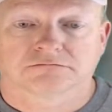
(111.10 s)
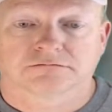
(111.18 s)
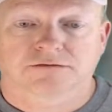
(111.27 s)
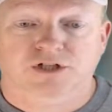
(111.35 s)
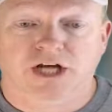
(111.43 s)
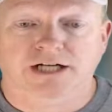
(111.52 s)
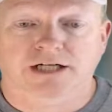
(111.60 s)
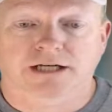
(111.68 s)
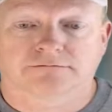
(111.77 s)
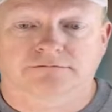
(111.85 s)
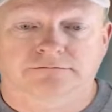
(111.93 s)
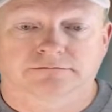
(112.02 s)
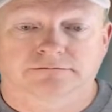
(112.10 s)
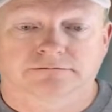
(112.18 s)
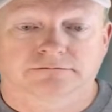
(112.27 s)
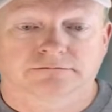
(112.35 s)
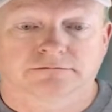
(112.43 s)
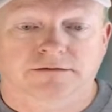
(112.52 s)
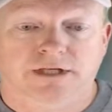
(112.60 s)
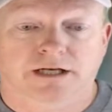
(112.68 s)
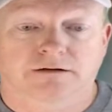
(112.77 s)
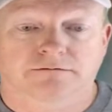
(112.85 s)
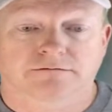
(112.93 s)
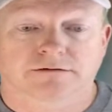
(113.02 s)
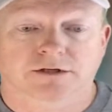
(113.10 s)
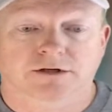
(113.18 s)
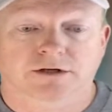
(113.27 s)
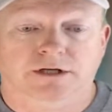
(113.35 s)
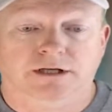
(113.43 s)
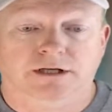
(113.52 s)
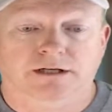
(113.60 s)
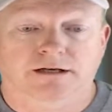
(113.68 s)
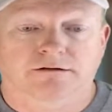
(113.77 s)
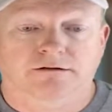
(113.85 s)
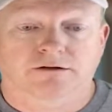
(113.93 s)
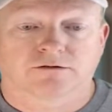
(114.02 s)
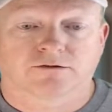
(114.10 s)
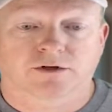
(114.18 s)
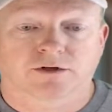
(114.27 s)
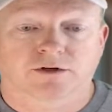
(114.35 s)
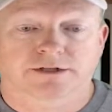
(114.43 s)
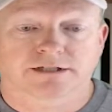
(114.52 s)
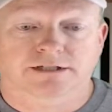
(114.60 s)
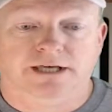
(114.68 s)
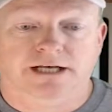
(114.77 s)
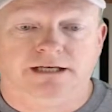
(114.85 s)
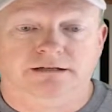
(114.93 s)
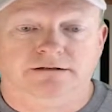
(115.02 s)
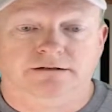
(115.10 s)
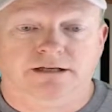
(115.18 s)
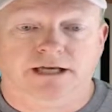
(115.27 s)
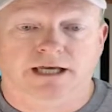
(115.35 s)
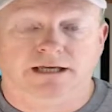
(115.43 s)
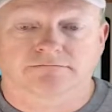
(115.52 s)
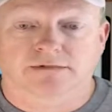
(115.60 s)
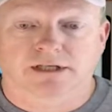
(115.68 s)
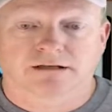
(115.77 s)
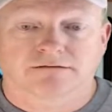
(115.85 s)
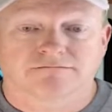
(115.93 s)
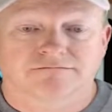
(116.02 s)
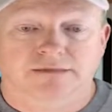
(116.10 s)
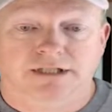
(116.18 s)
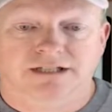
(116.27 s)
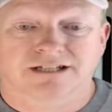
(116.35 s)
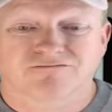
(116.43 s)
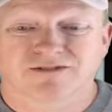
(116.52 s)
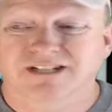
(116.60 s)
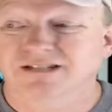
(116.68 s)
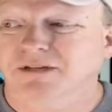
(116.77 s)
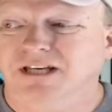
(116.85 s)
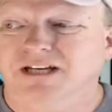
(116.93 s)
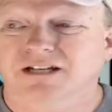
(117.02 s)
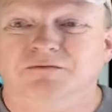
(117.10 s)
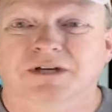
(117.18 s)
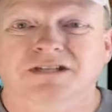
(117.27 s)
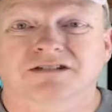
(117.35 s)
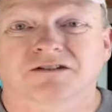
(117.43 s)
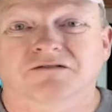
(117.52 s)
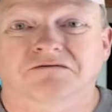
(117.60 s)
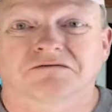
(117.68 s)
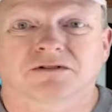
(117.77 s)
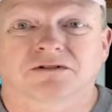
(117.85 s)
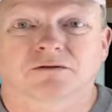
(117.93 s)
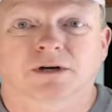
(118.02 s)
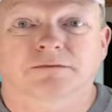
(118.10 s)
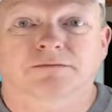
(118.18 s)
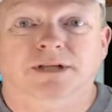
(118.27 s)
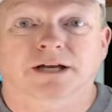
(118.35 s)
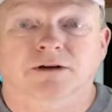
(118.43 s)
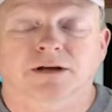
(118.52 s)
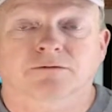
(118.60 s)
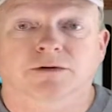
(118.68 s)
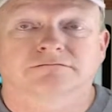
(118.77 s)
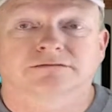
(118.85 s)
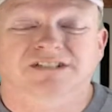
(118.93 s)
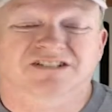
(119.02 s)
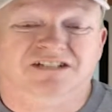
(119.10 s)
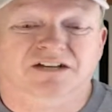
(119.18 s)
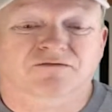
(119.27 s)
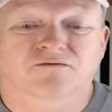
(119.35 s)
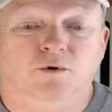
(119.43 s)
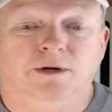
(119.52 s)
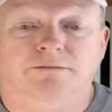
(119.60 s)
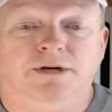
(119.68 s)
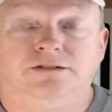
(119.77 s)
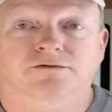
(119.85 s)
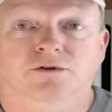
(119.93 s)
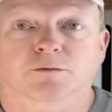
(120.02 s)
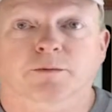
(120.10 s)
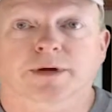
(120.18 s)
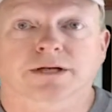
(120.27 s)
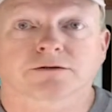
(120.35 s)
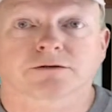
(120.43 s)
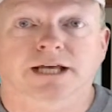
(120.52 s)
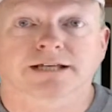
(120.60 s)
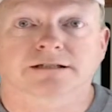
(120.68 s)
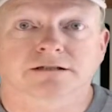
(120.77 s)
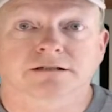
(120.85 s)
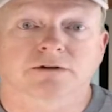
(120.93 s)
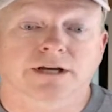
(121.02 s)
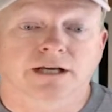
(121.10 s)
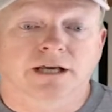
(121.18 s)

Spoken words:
change it, you know, so you can fiddle with the settings, and it's reasonably inexpensive to play around with. So it's like 40 bucks for a perpetual license, right?